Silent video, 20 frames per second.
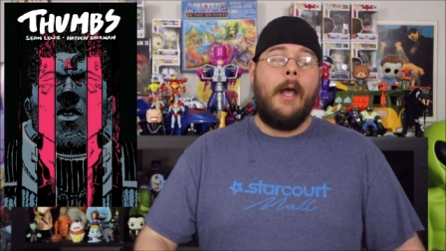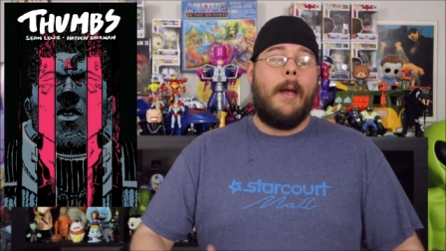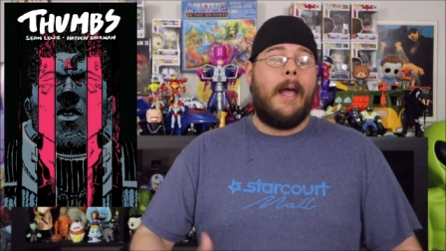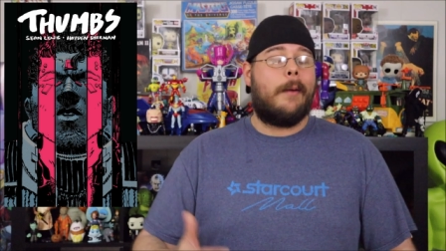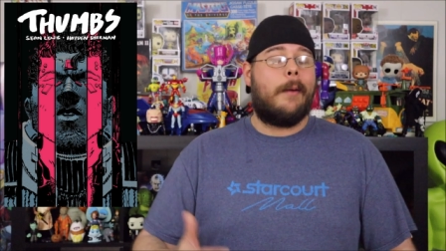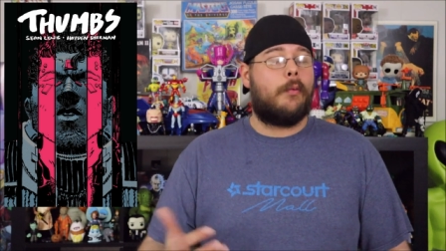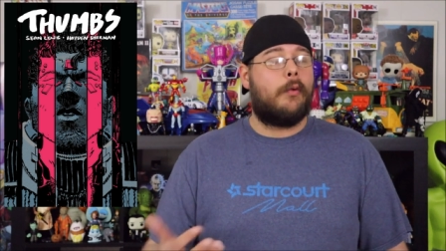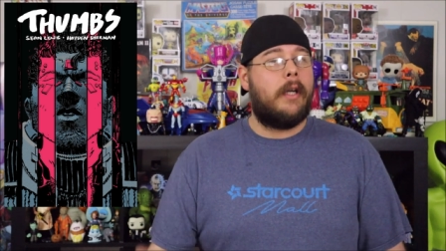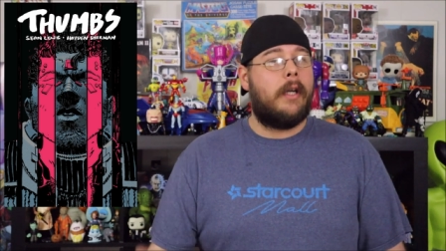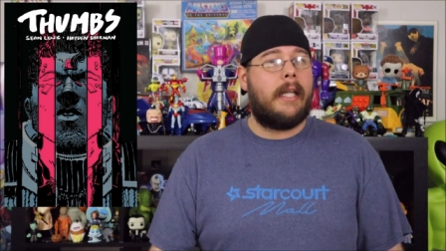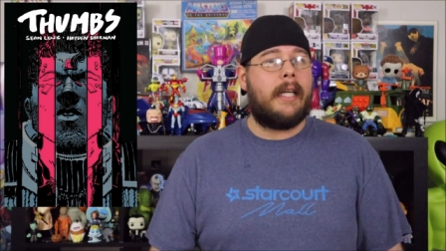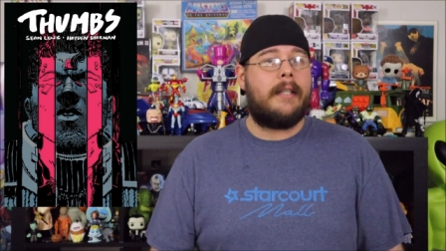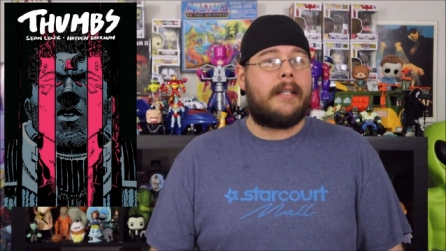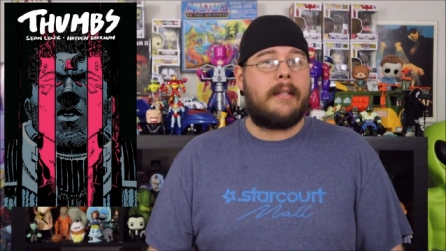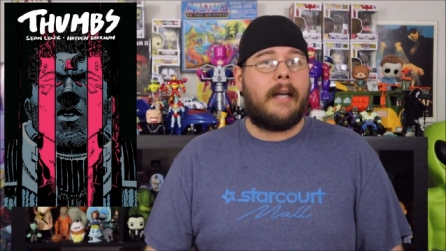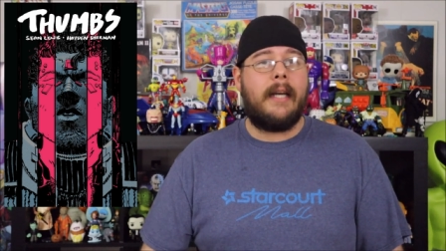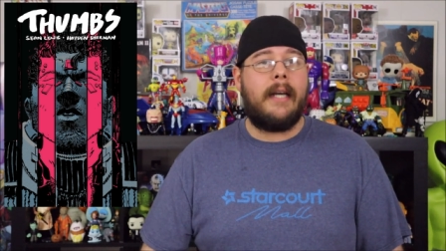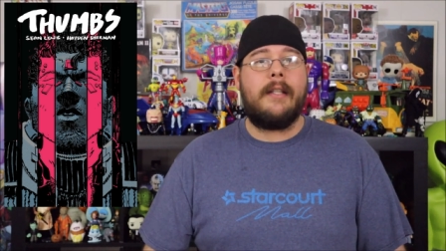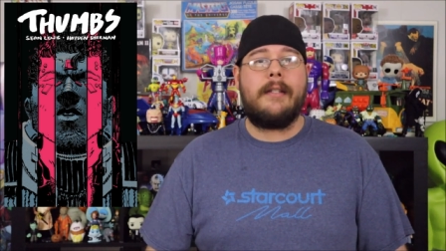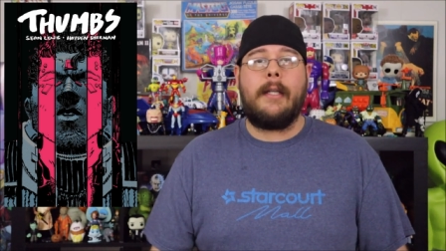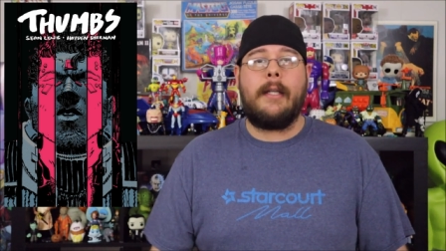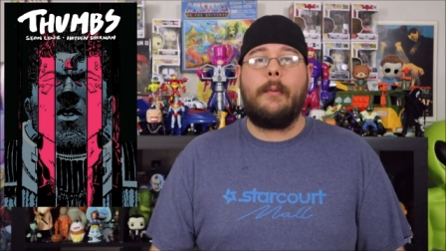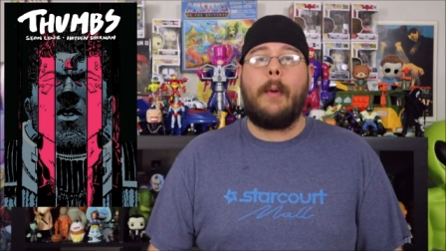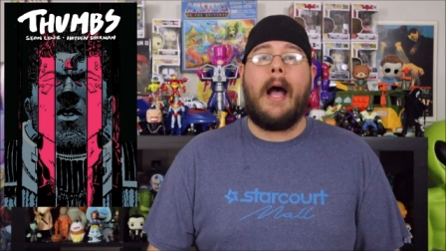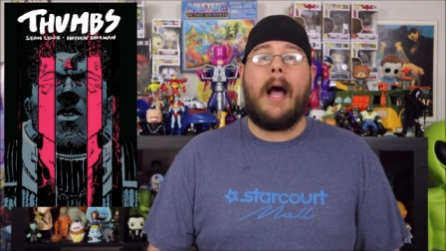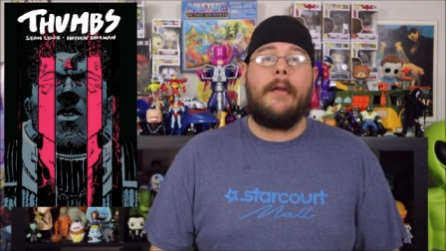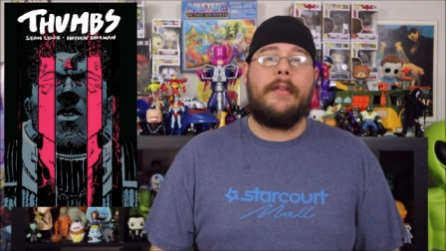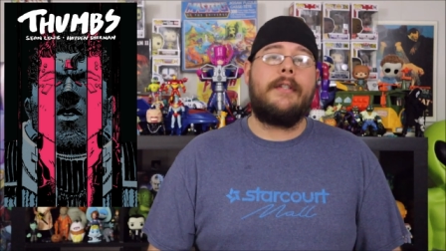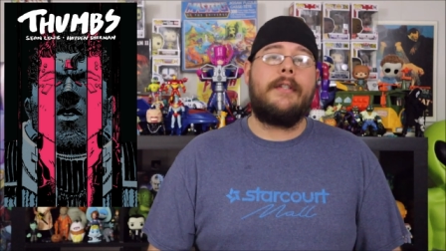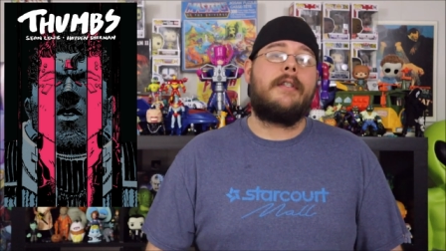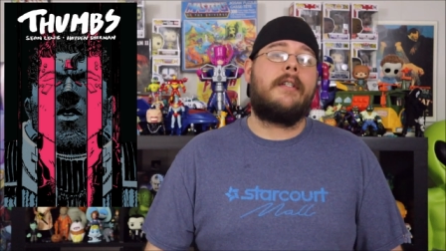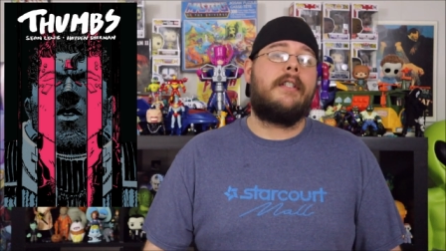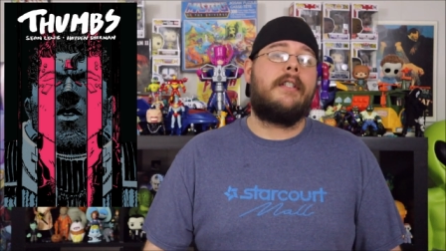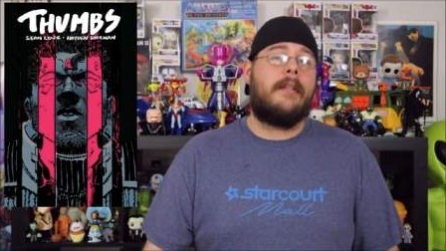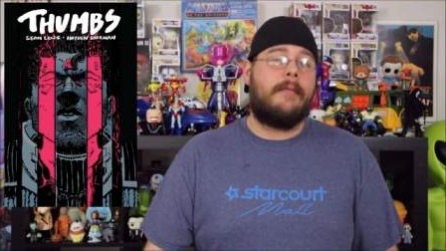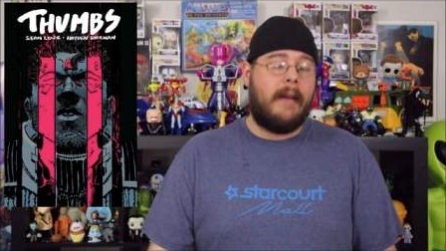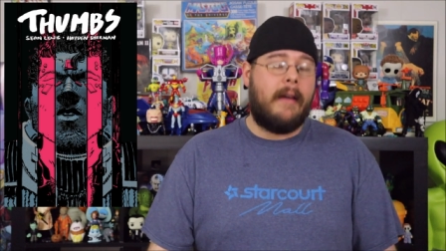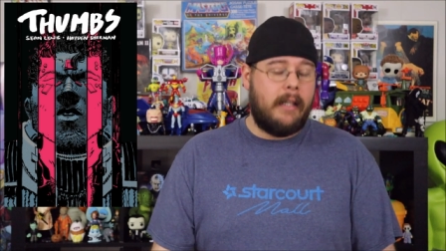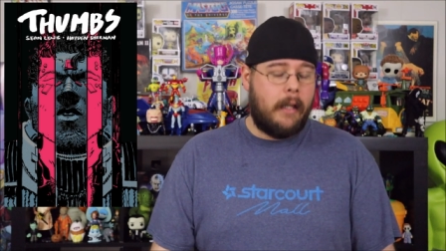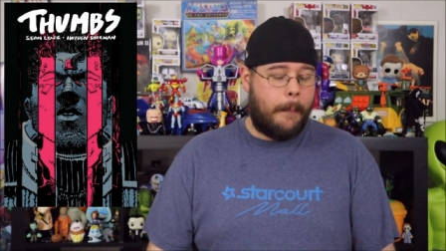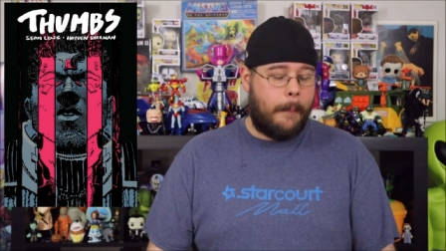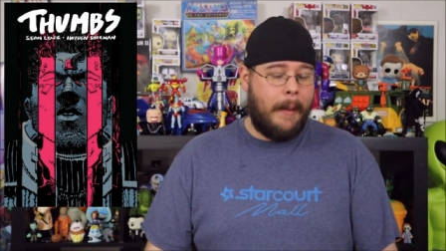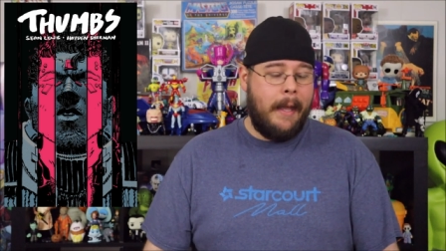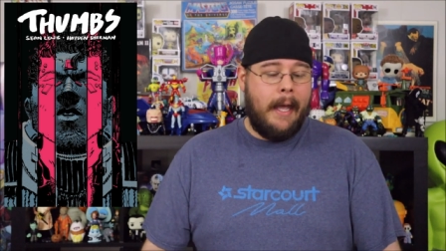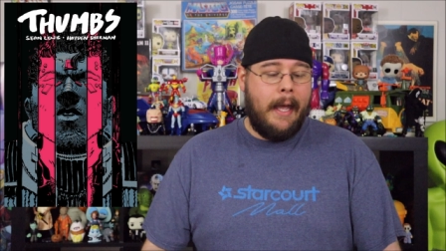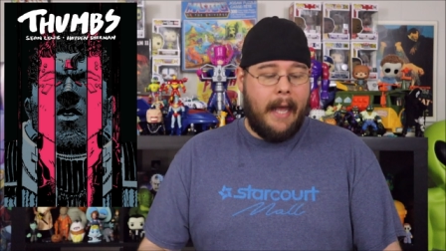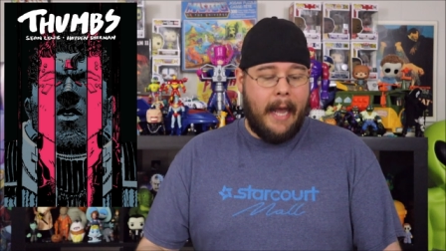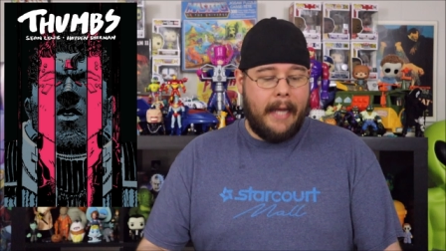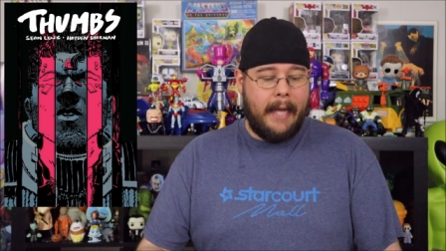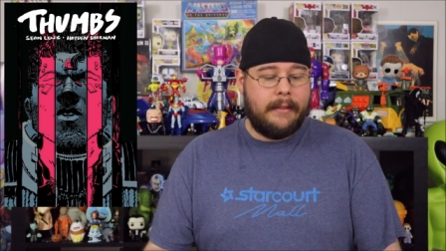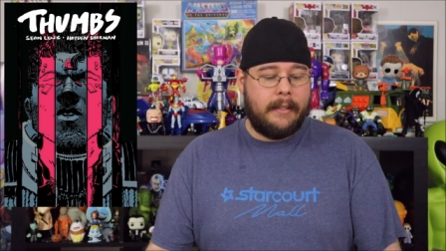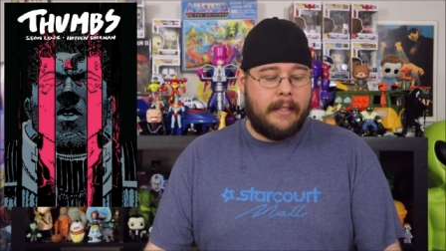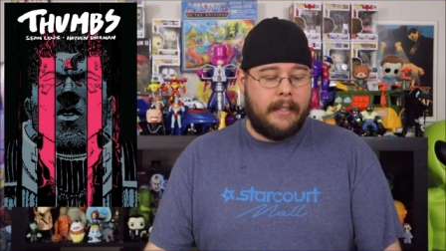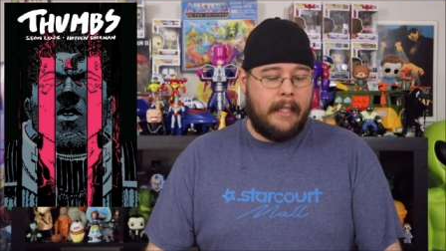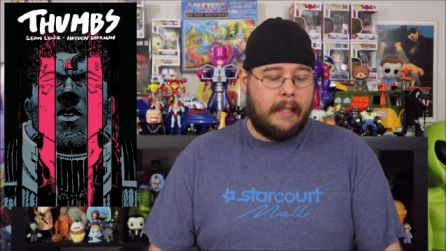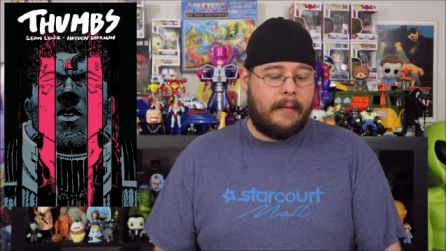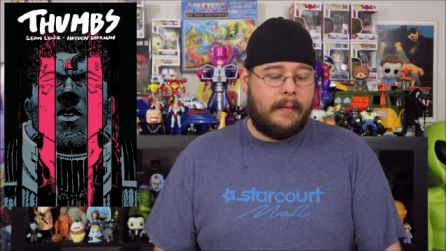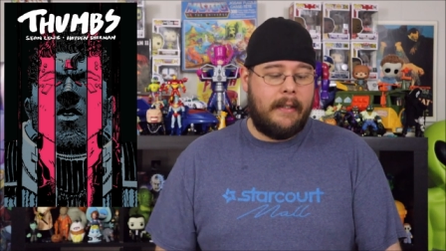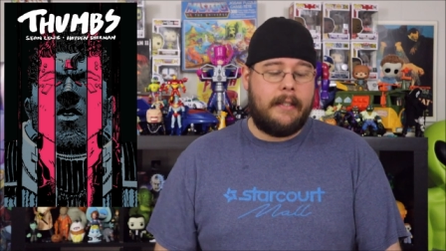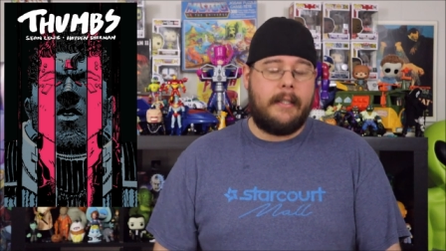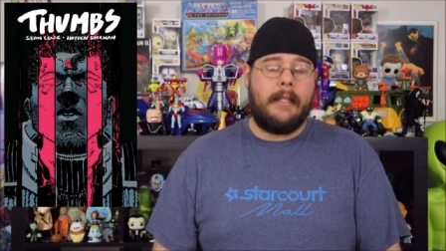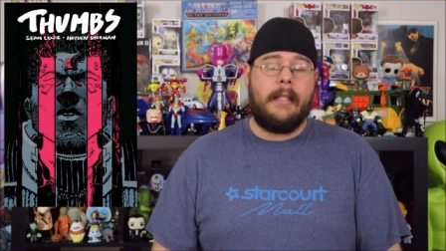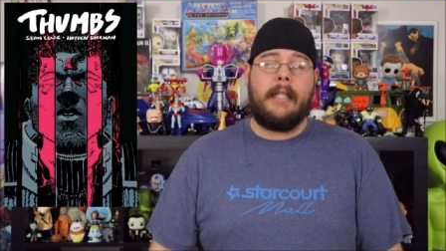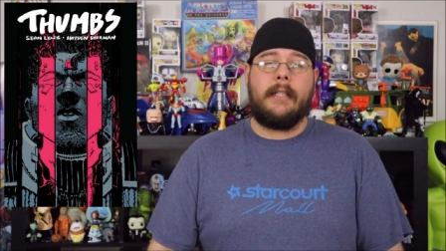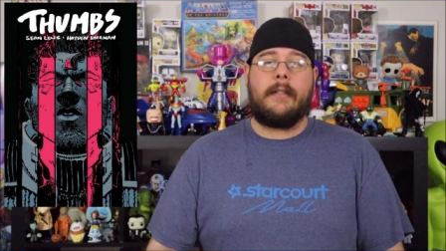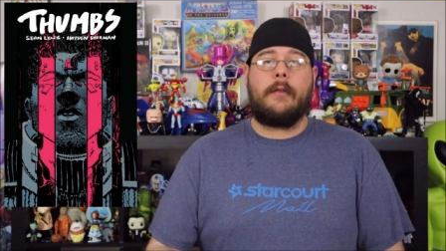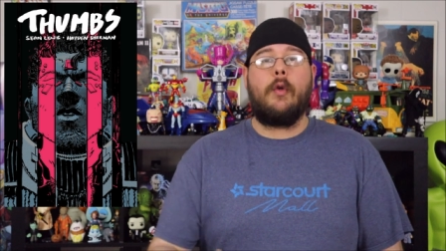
and really excited to see how this could develop as a T V series.